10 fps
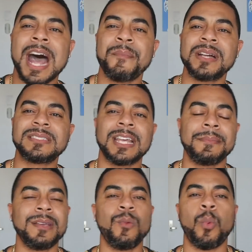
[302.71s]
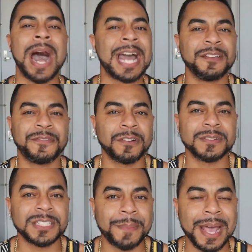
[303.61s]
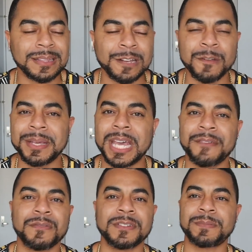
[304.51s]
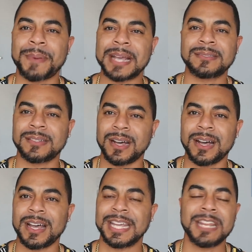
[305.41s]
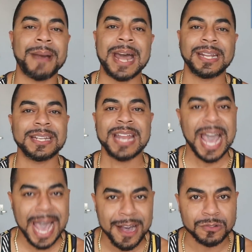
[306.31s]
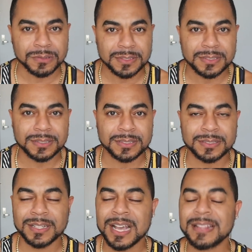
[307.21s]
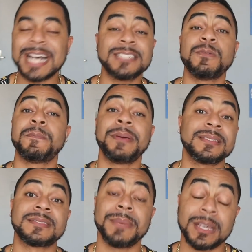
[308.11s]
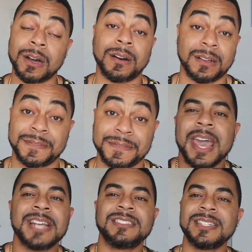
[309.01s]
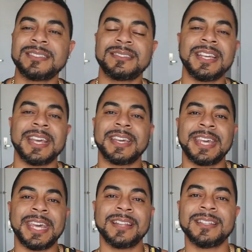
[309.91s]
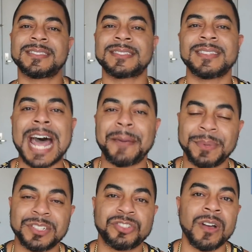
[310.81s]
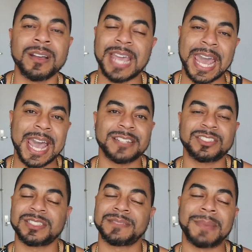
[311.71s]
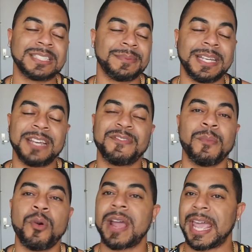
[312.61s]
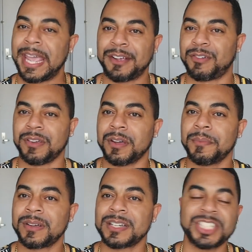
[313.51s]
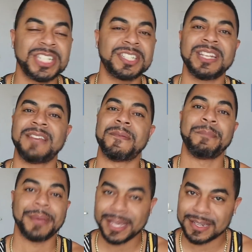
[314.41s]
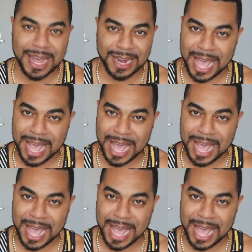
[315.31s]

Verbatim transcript: How much they be whining for respect. They don't be giving respect to uh, anybody in the house. That's what pissed me off. And just seeing Keely's sloppy, drunk ass just makes me even more angrier because she shouldn't even be in that